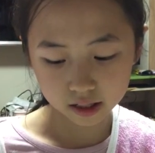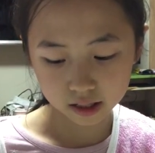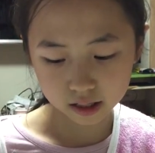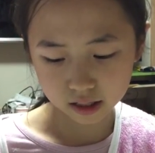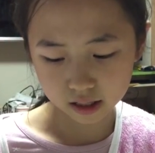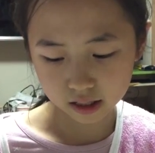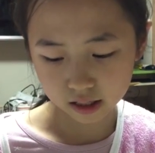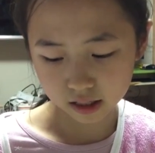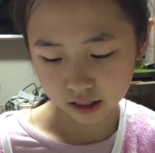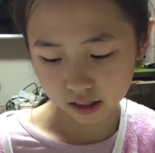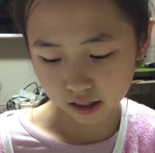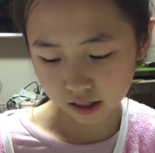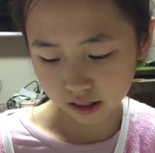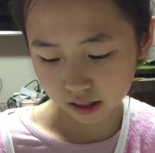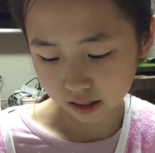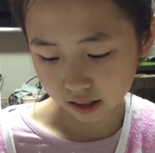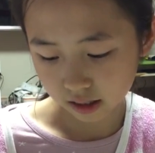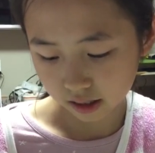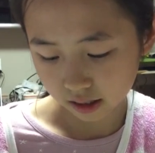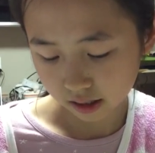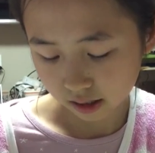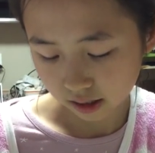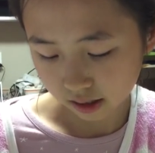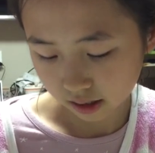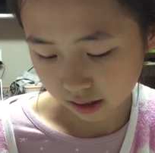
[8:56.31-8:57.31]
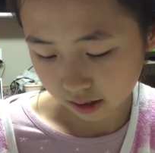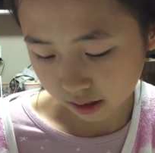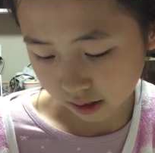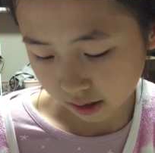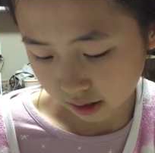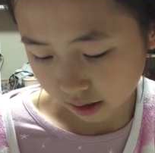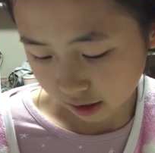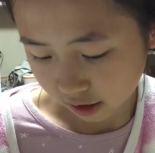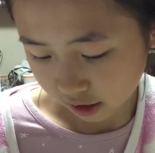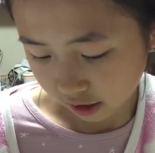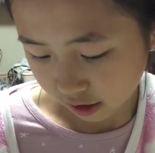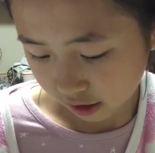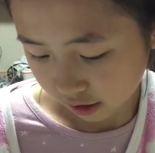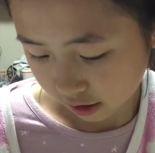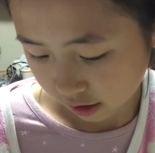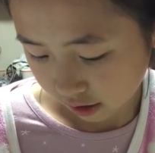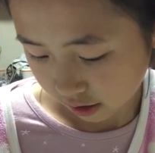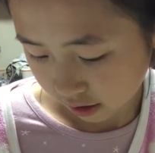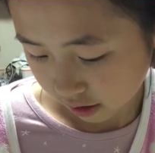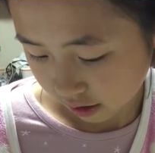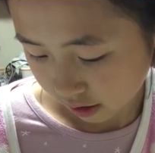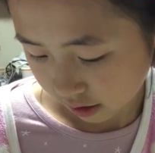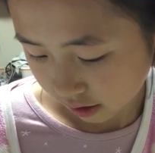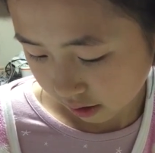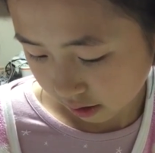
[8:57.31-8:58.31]
Some of the children get
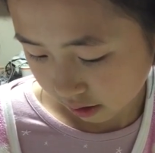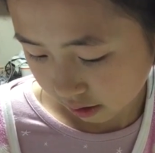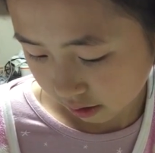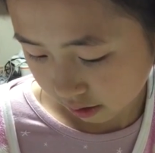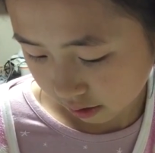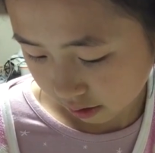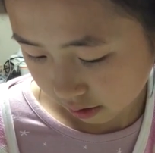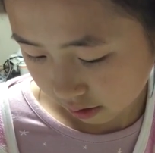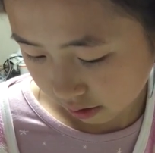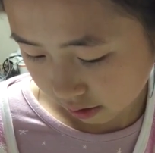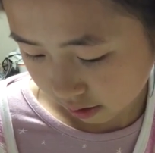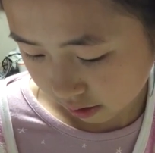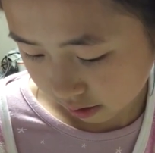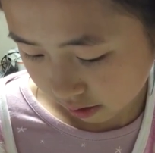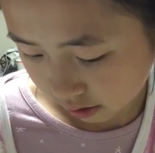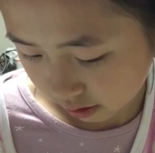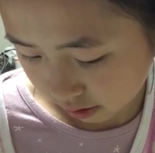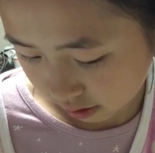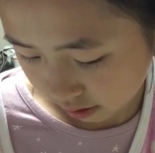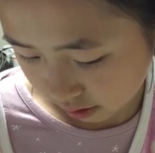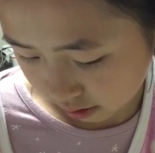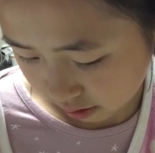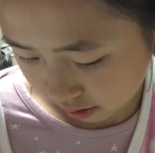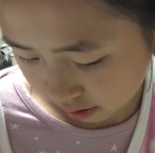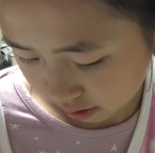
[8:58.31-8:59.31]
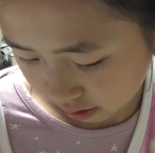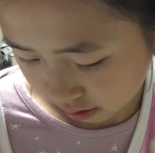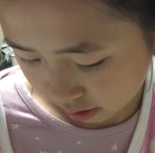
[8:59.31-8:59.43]
back home. Who?